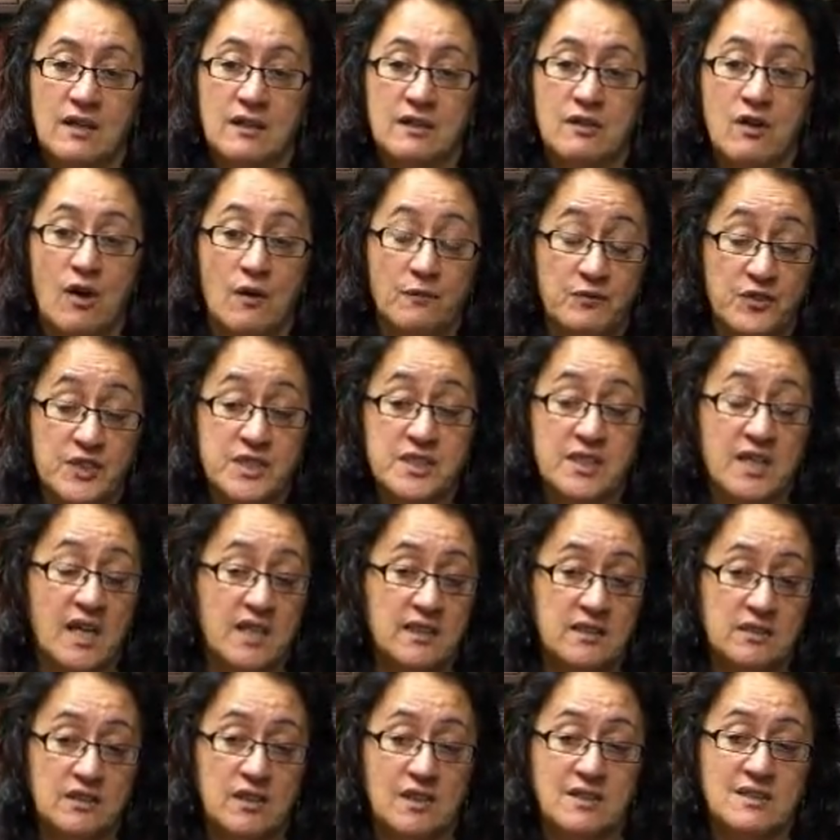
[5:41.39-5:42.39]

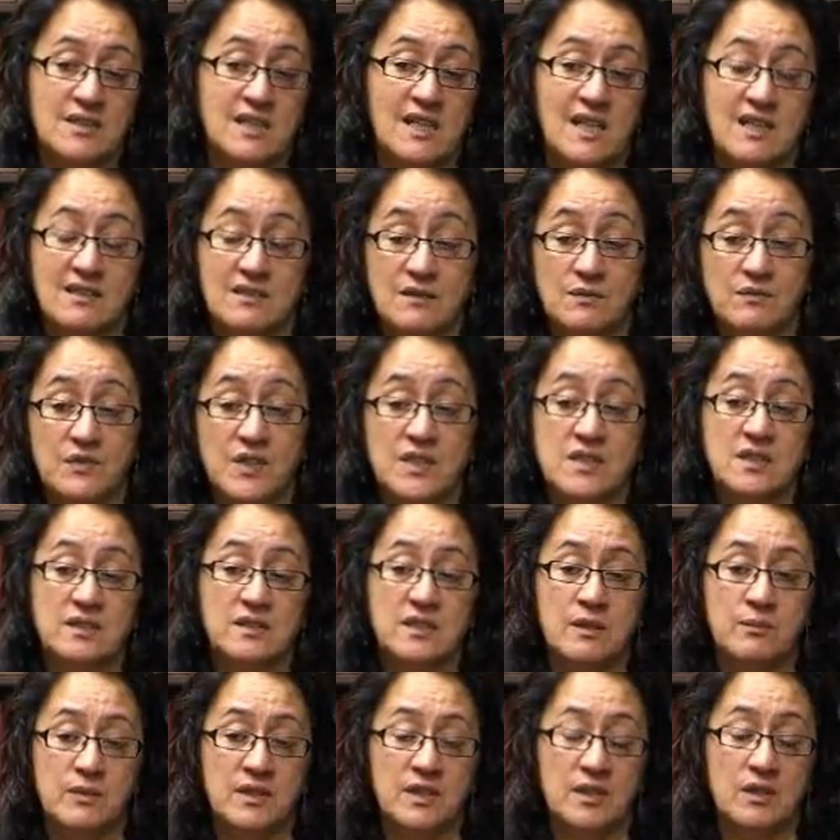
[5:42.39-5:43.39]
confiscated those lands, invested
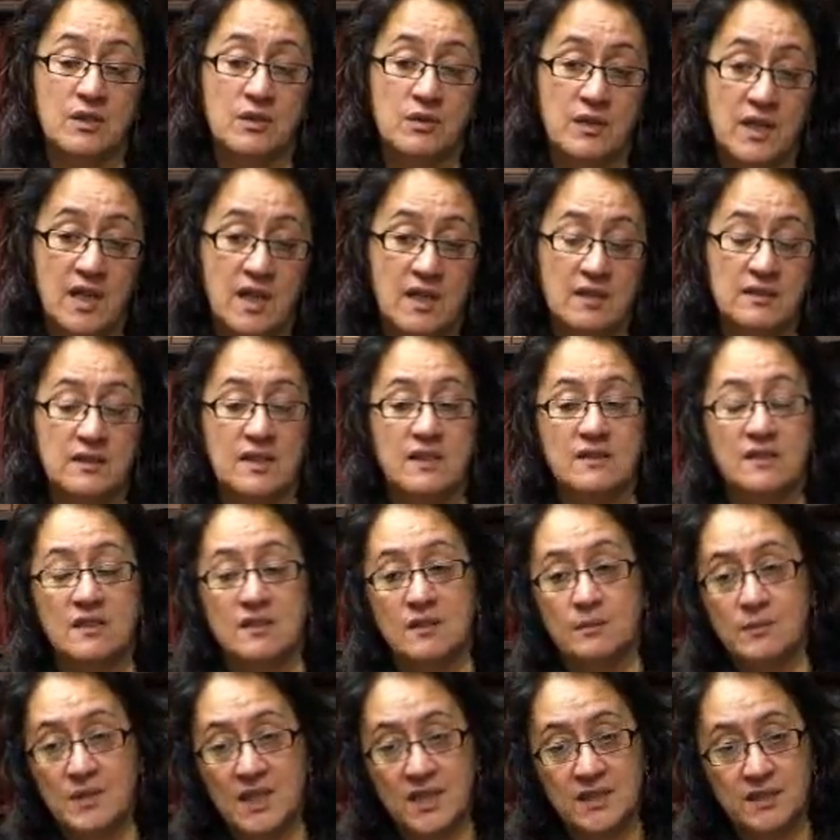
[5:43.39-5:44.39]
them in the Crown, and then
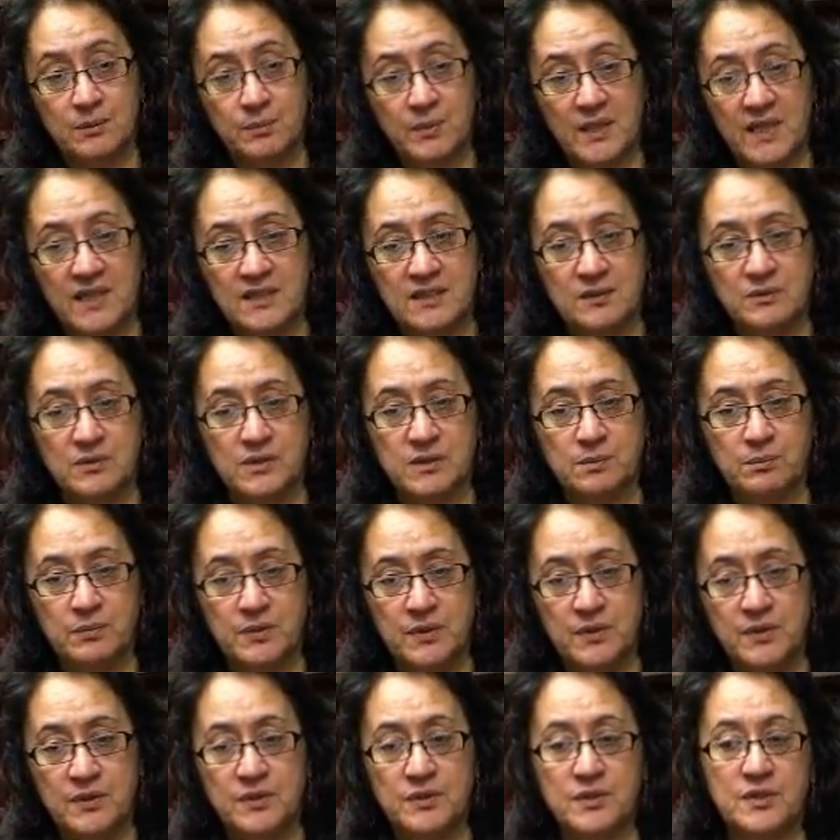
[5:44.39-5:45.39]
the Māori Party was
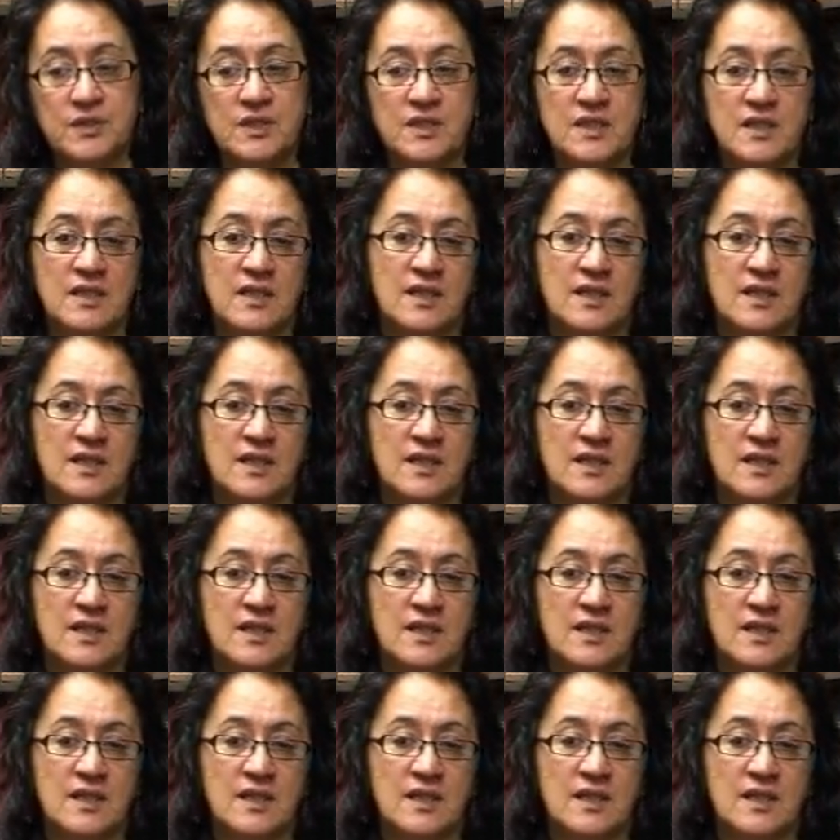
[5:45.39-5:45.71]
burst.